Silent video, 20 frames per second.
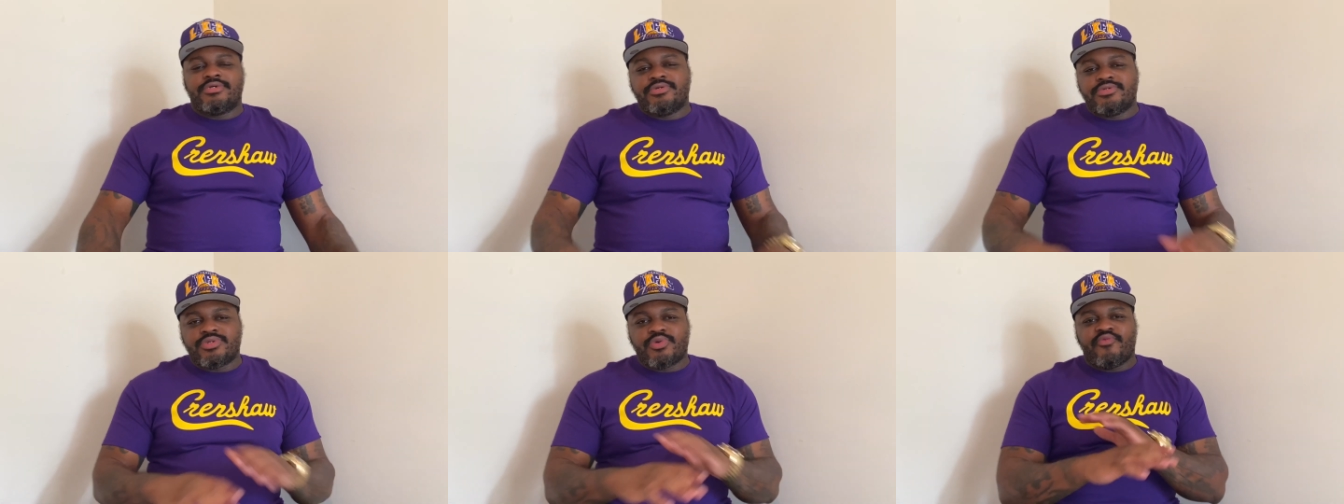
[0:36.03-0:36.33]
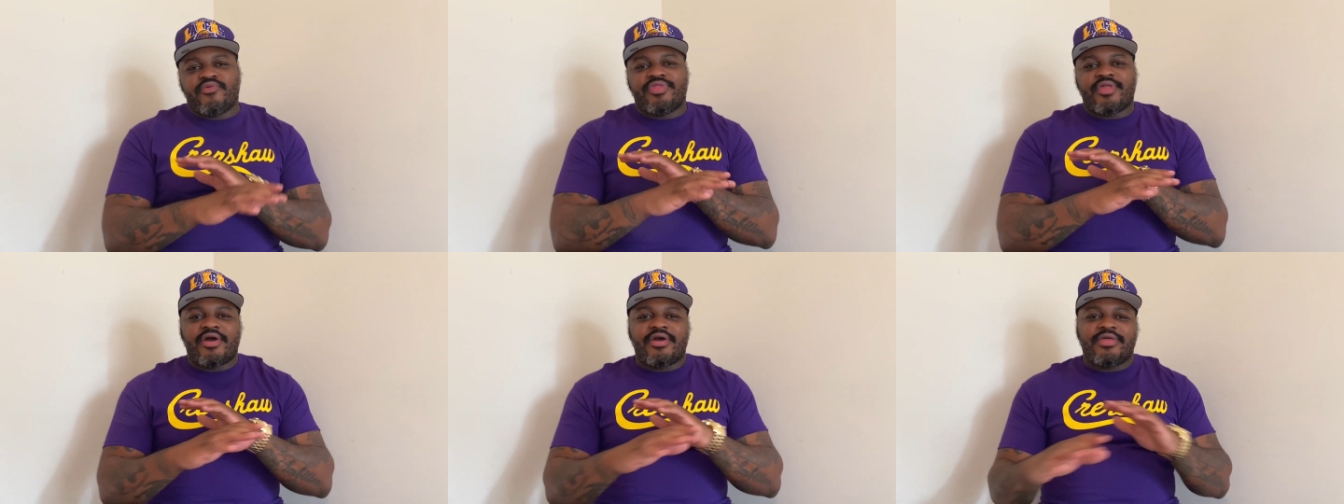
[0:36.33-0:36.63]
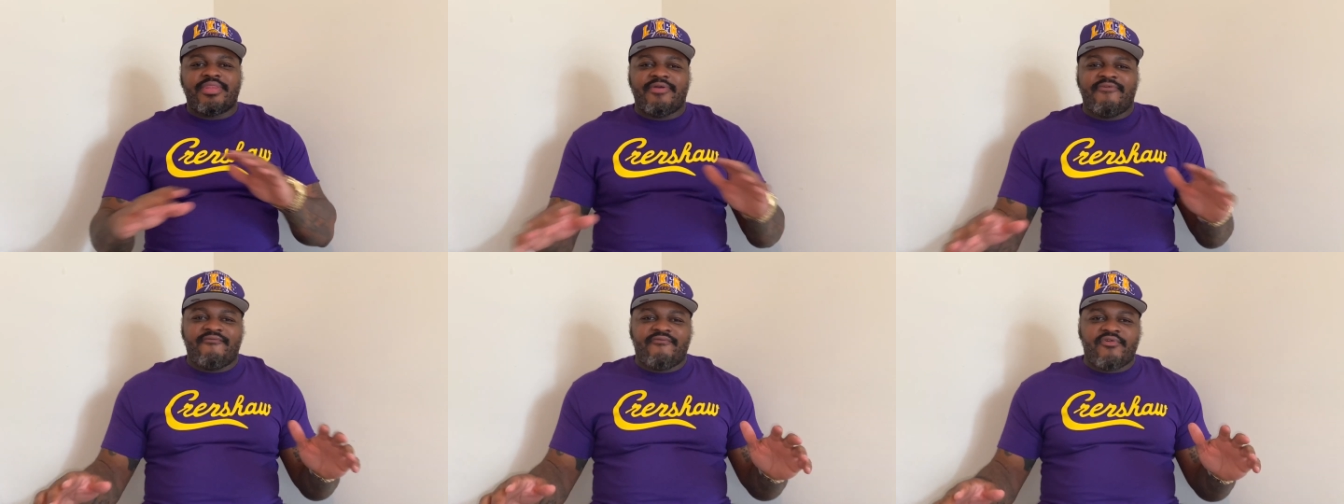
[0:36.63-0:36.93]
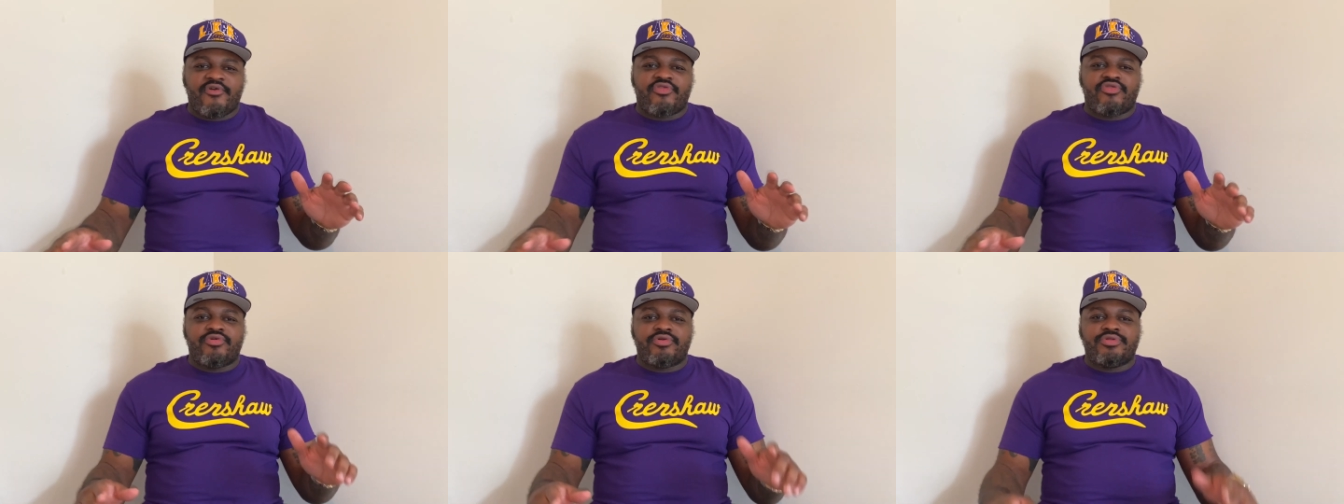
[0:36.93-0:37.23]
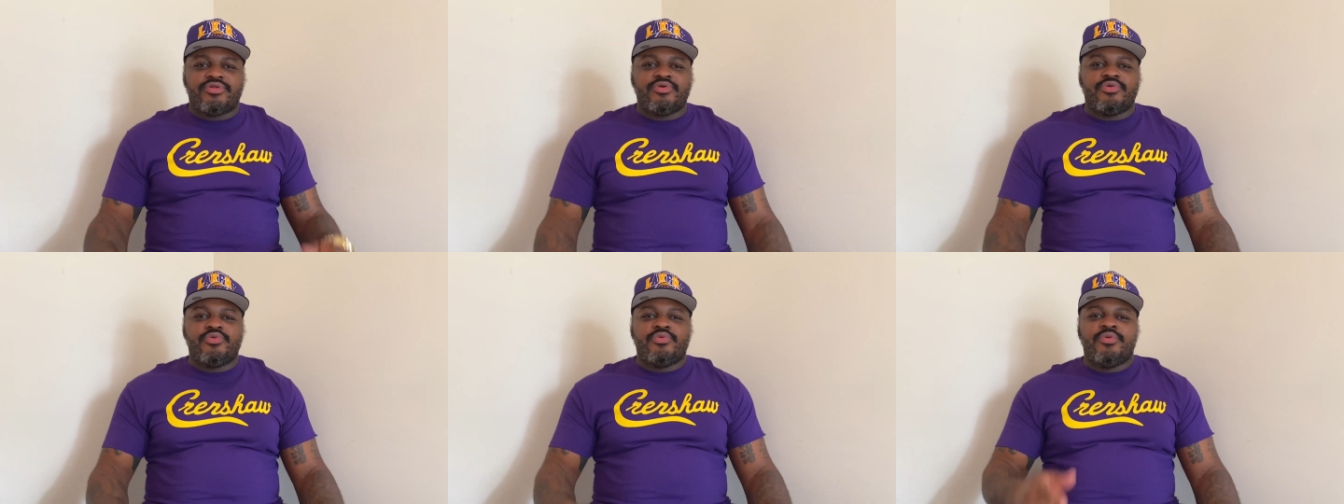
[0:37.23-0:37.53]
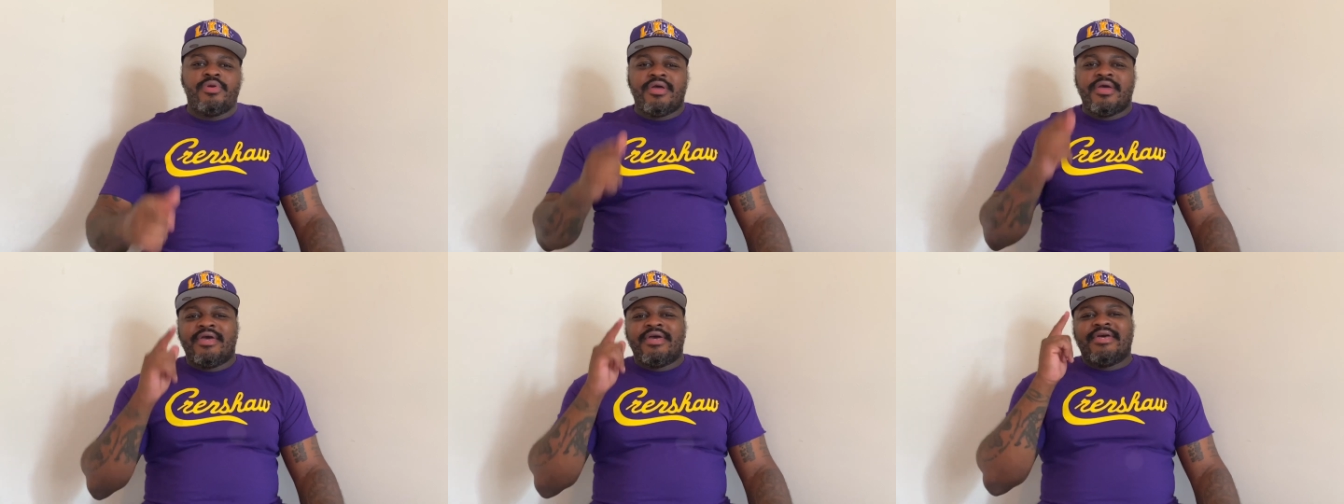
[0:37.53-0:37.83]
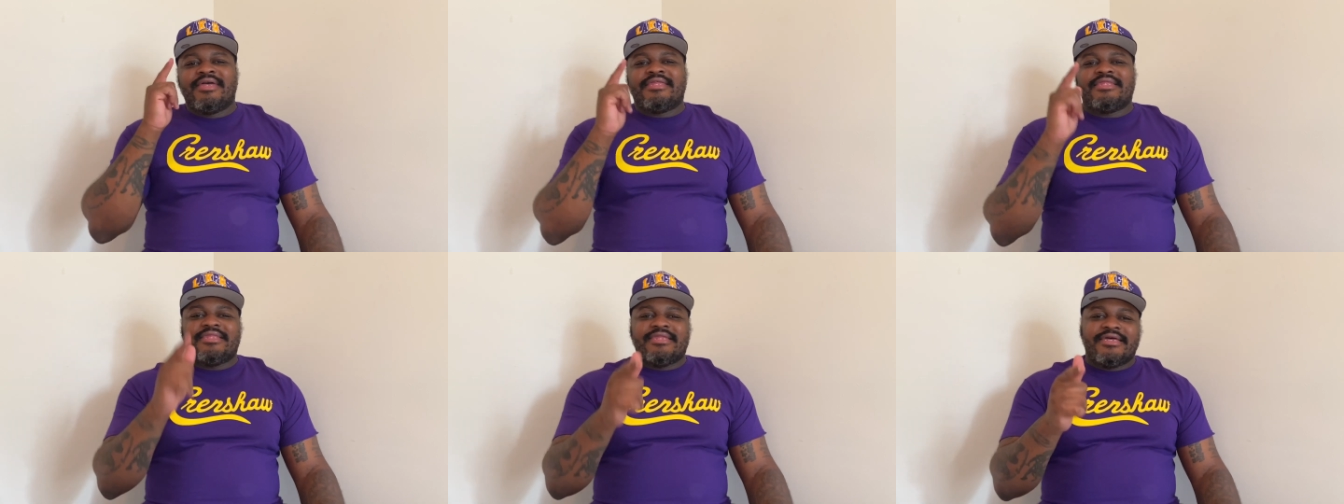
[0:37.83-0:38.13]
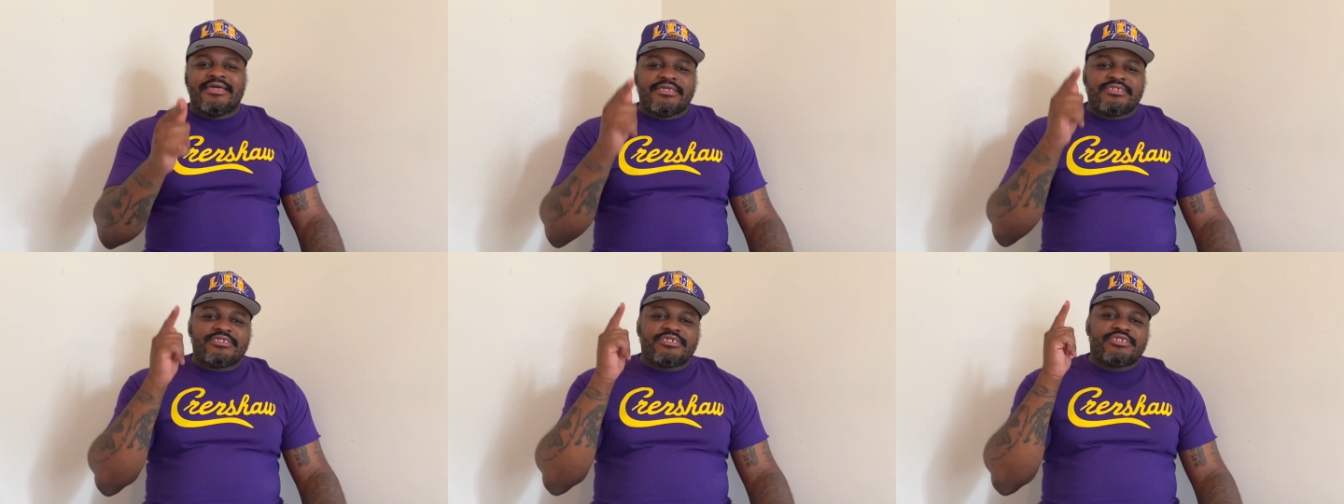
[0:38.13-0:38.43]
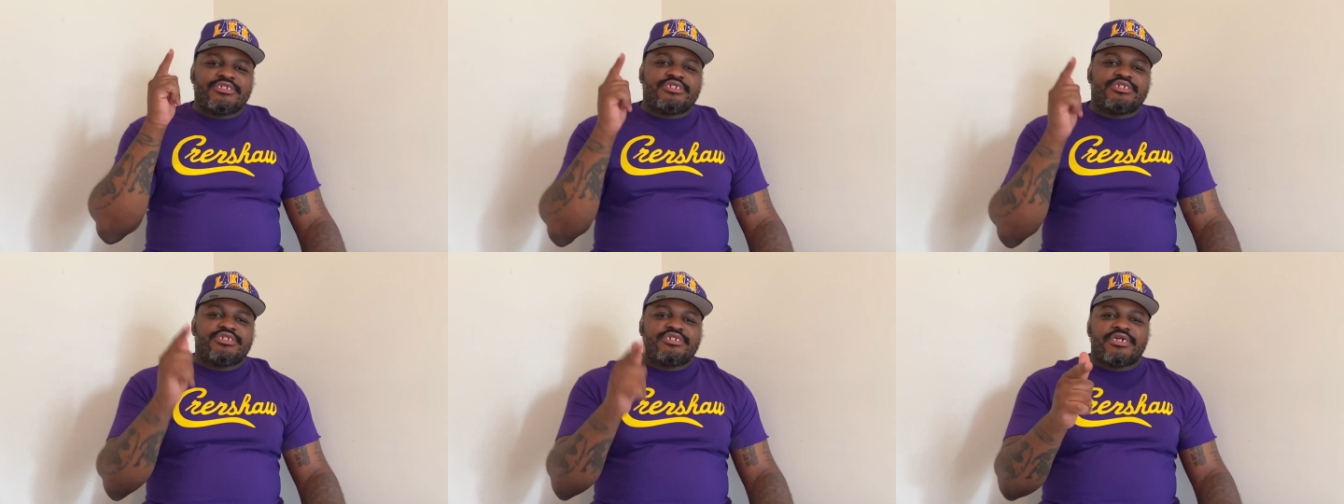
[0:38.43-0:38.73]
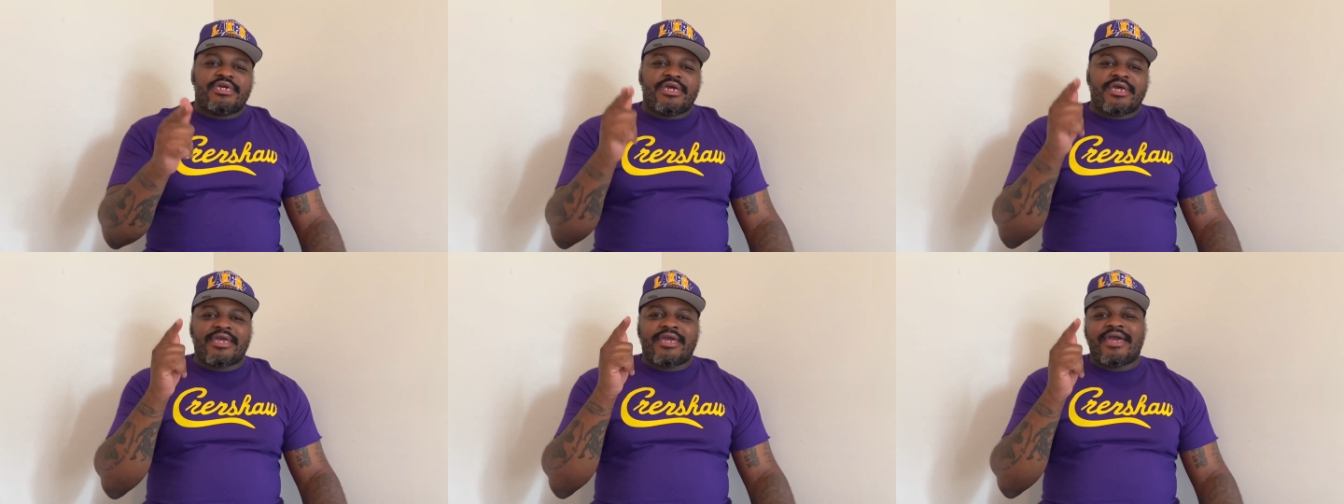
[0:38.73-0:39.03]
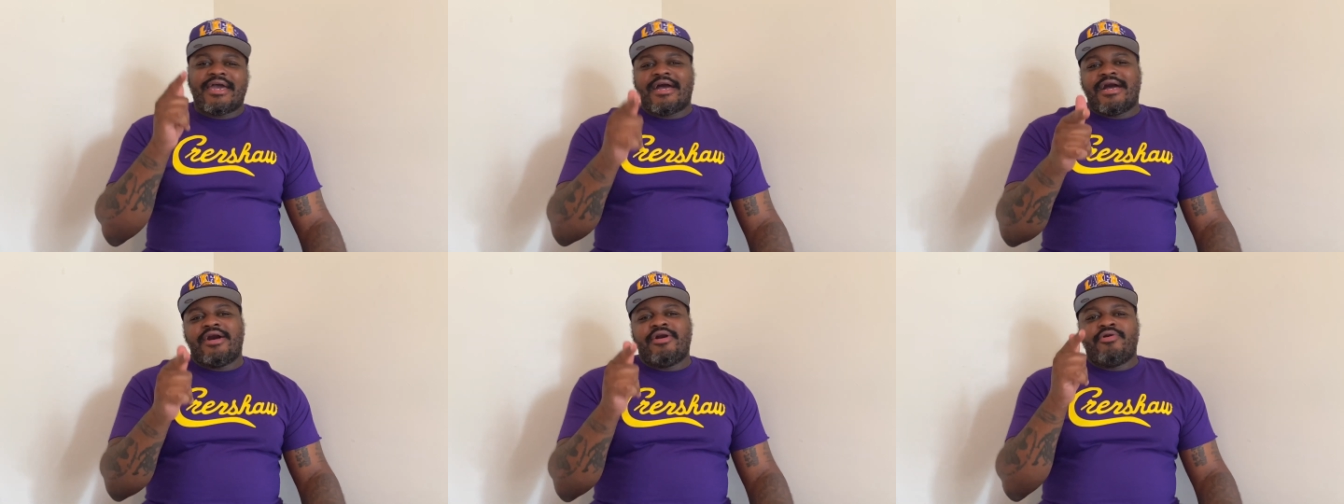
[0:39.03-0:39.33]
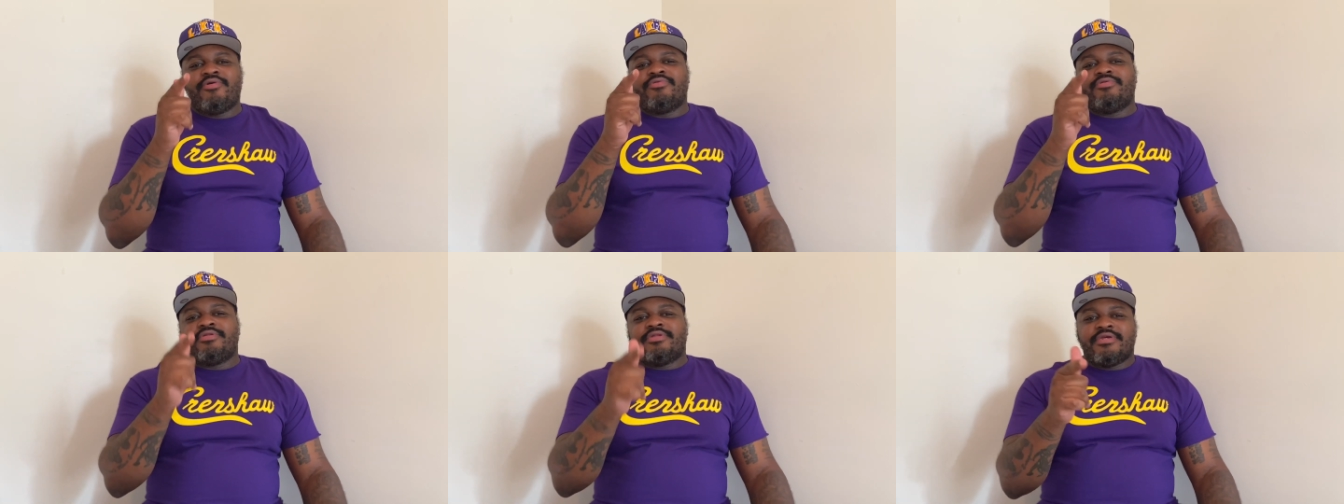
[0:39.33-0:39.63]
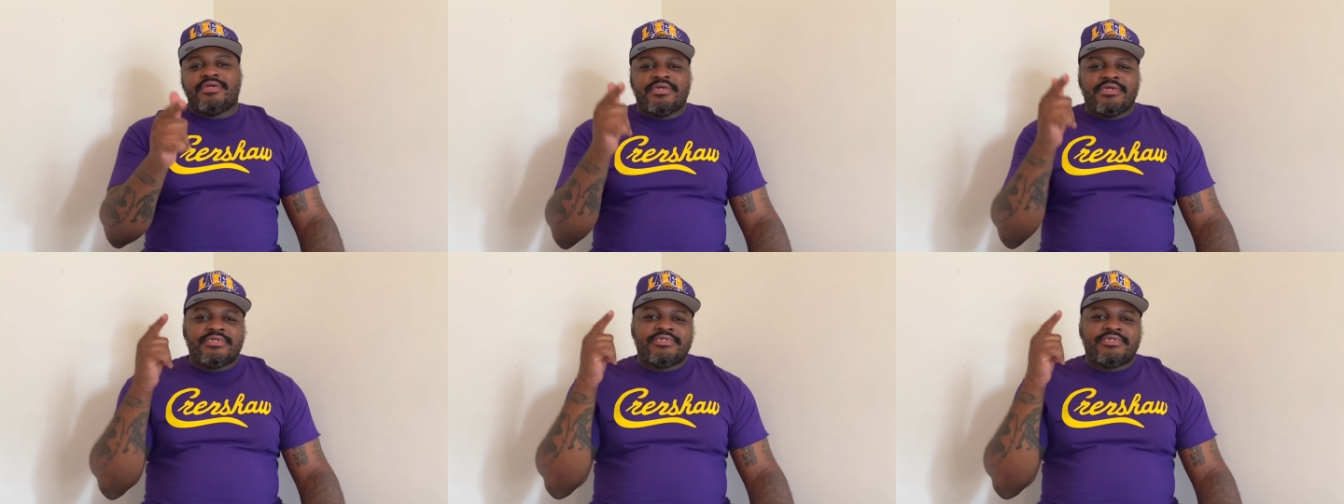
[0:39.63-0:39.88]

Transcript: So without any further ado, let's check out these